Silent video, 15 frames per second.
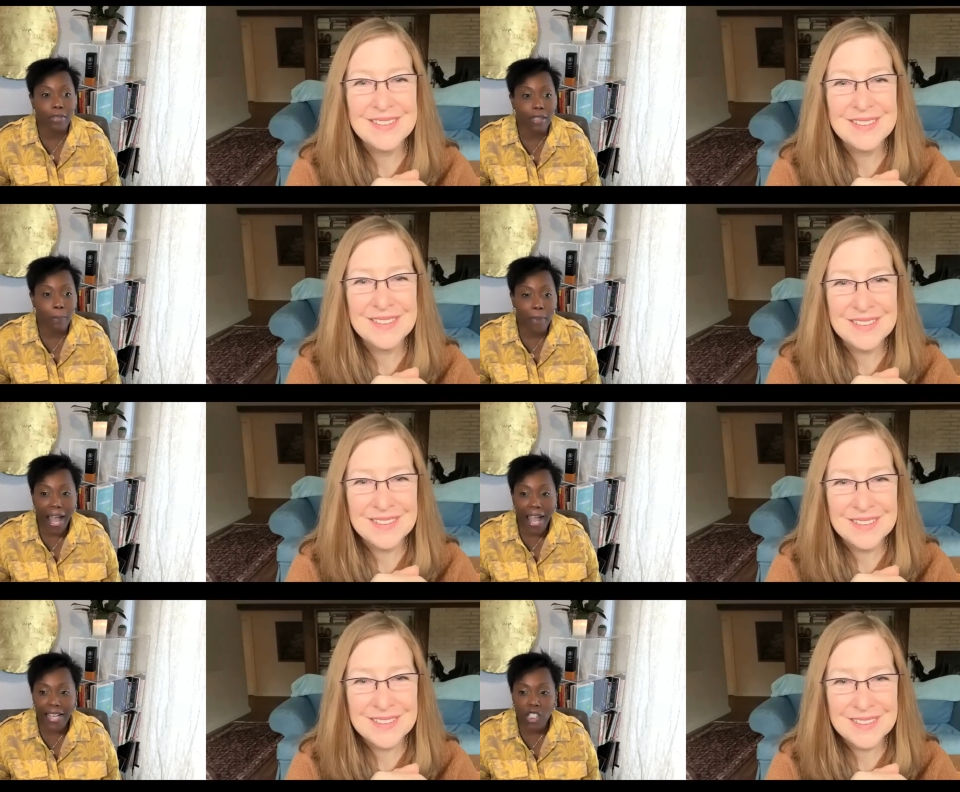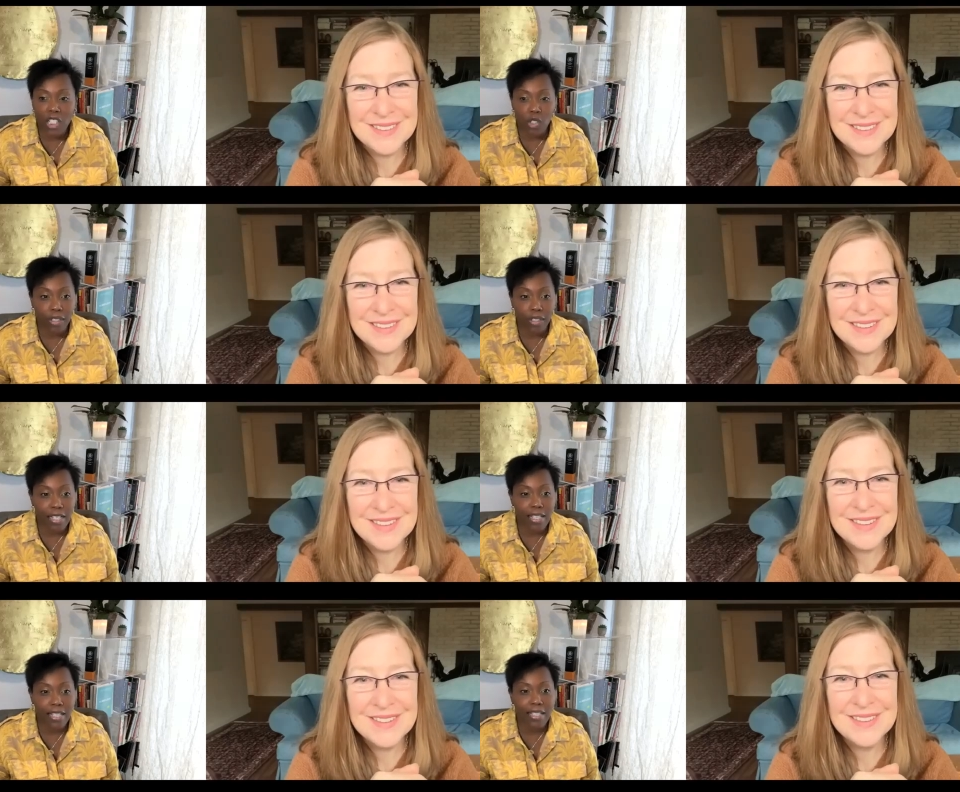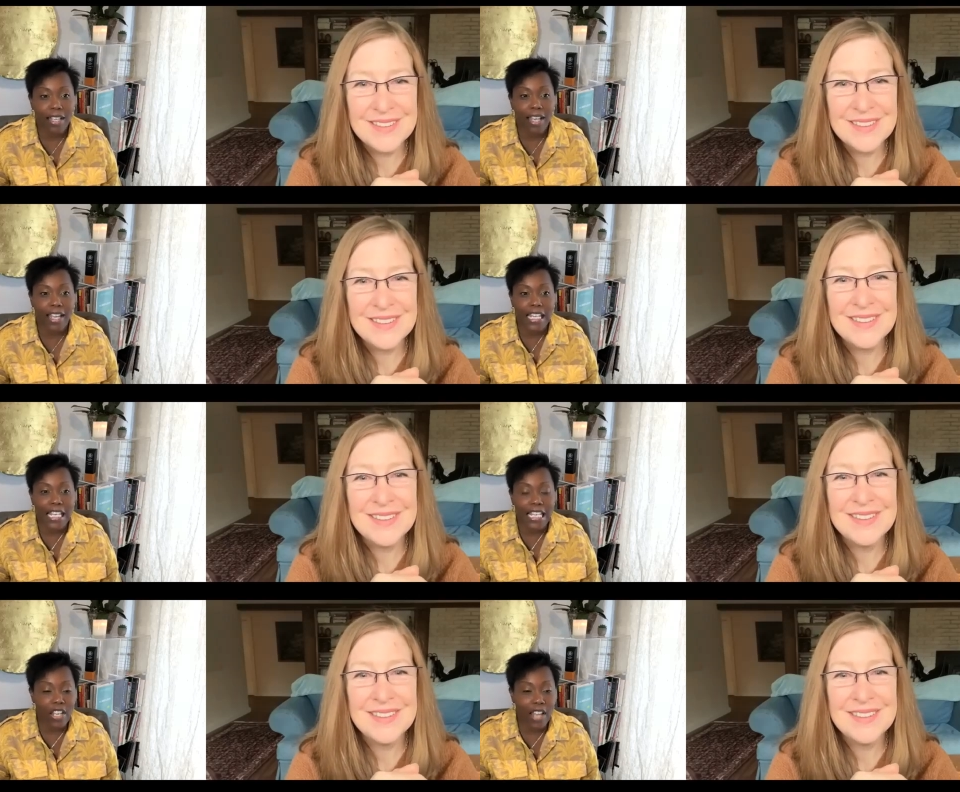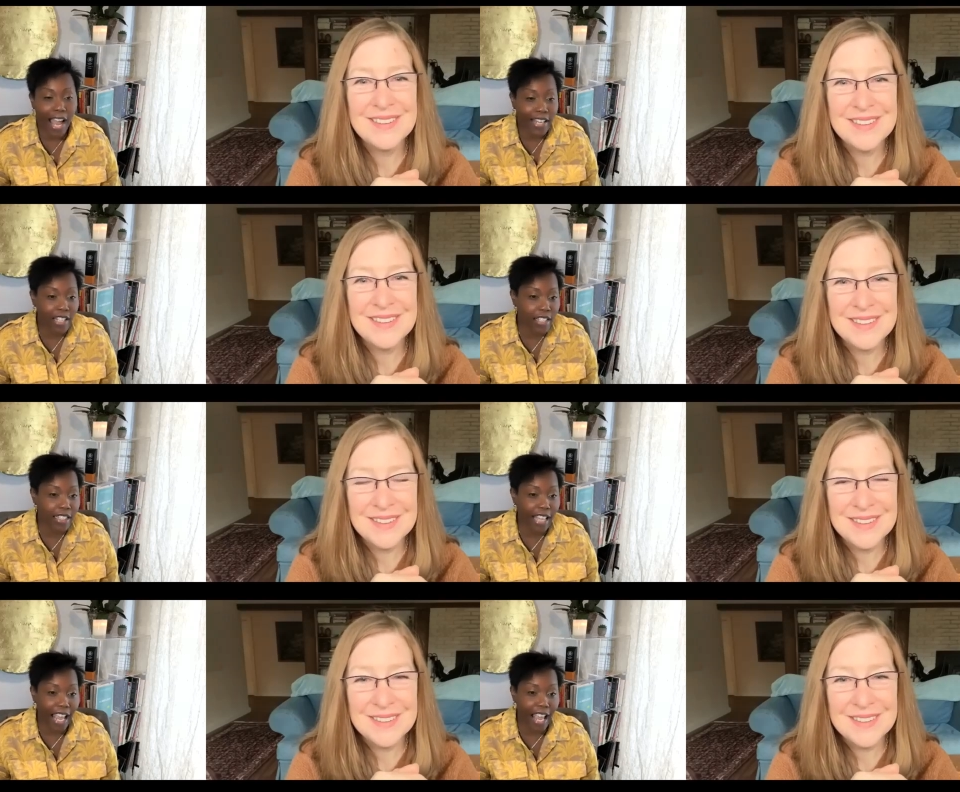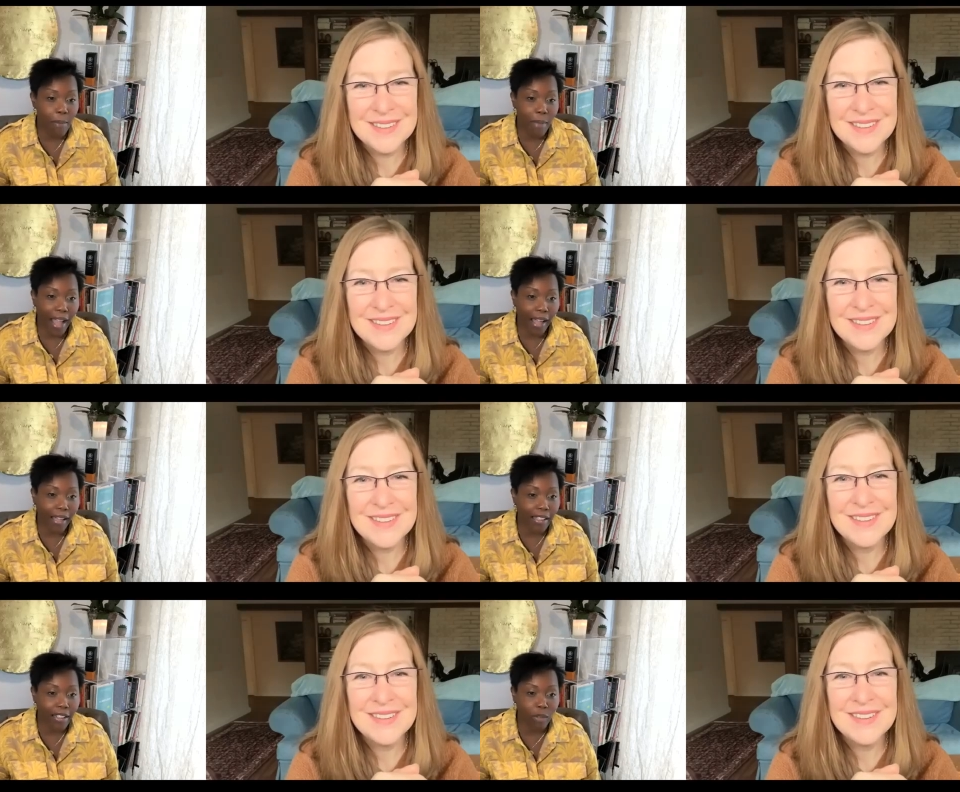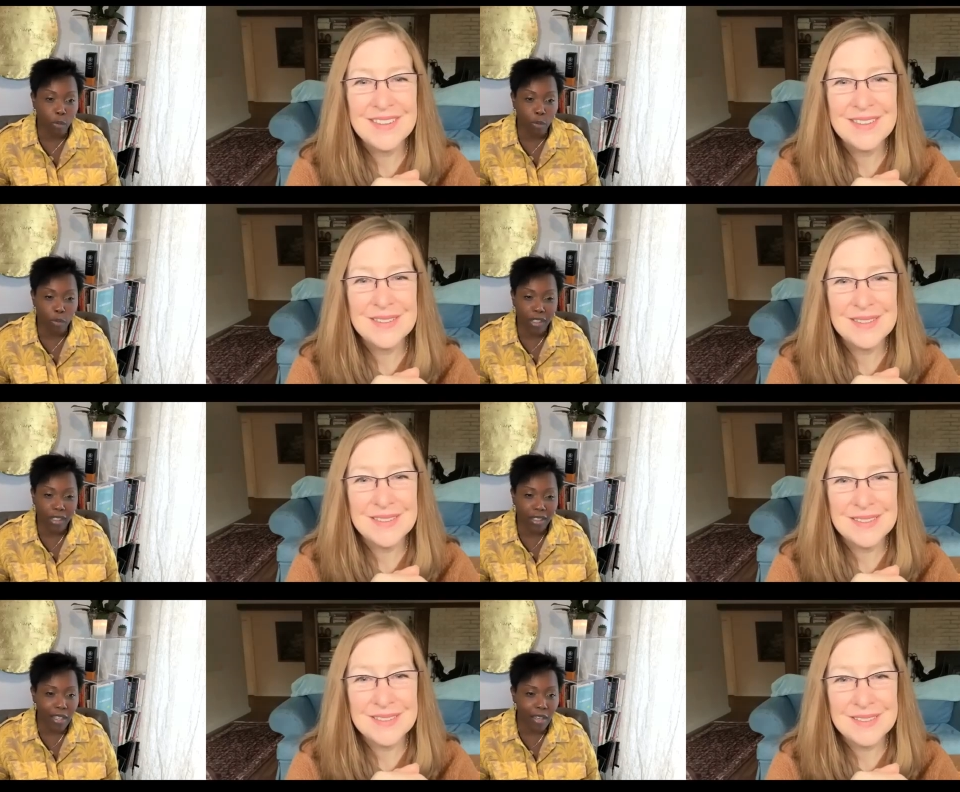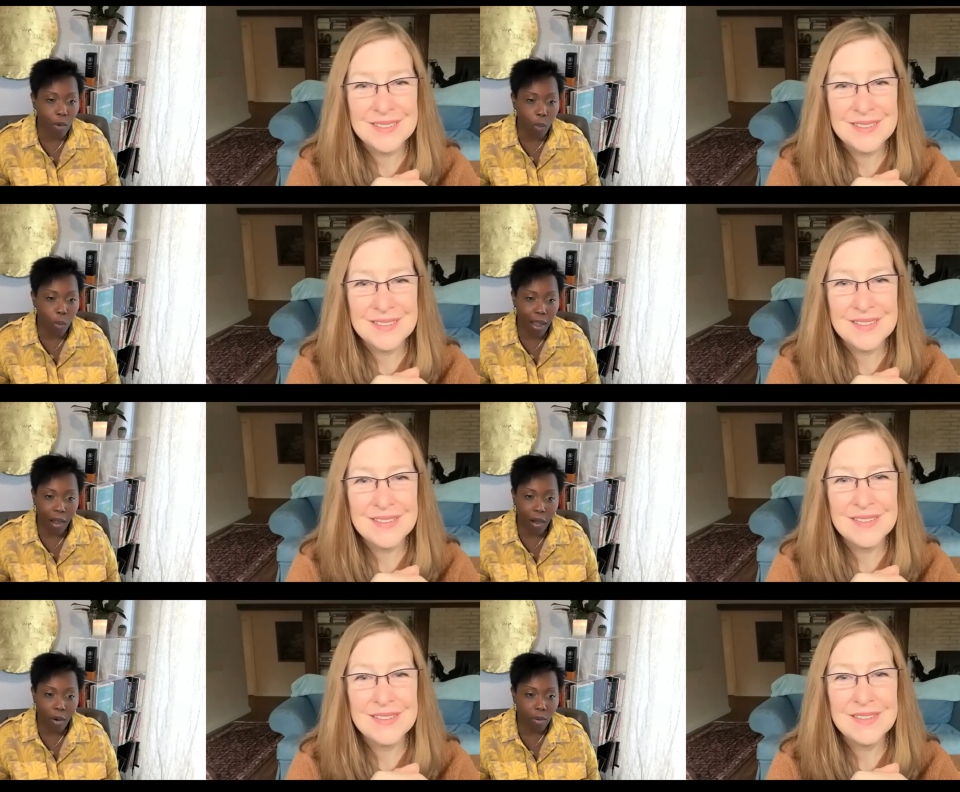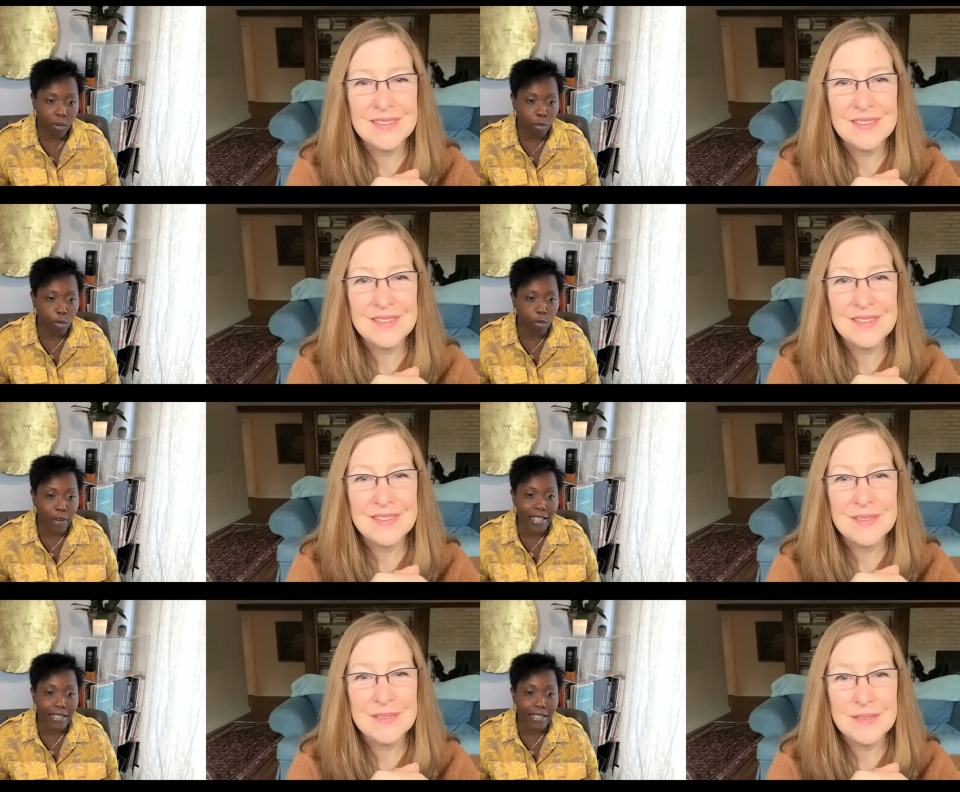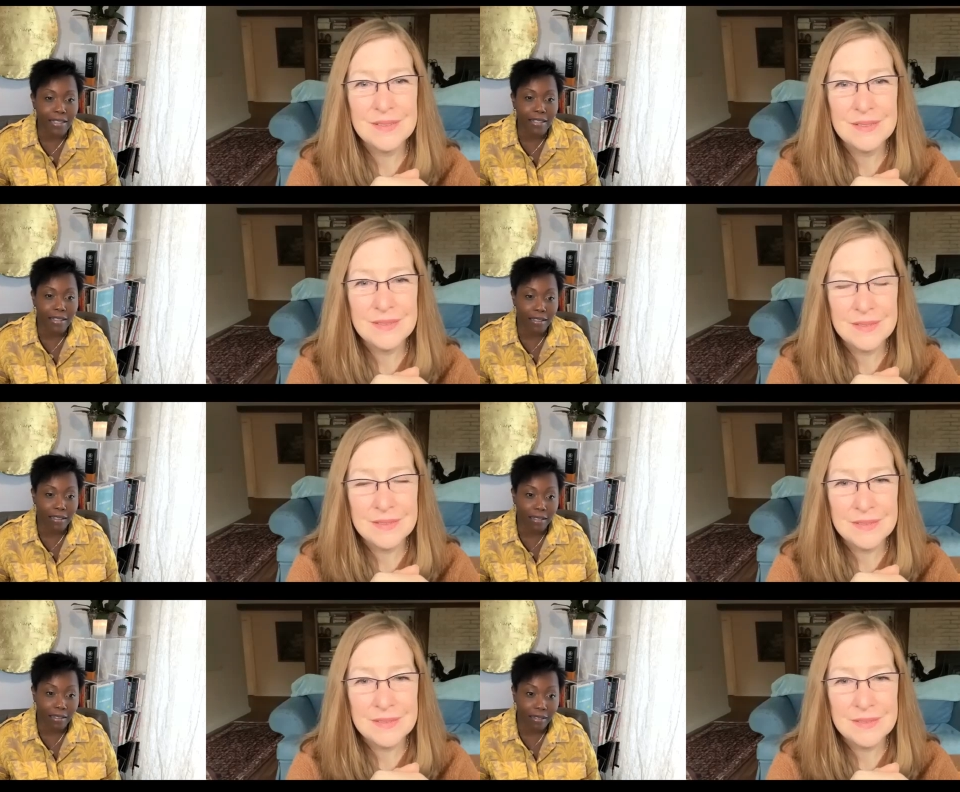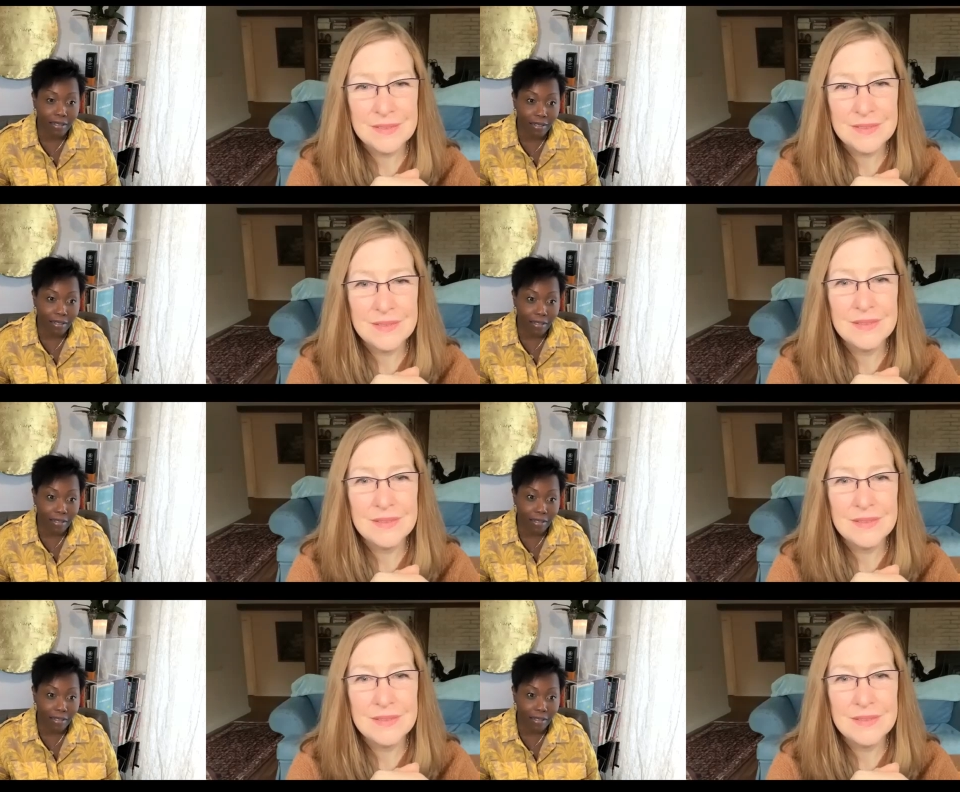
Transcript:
Speaker 1: the pine trees and i just came back like really well rested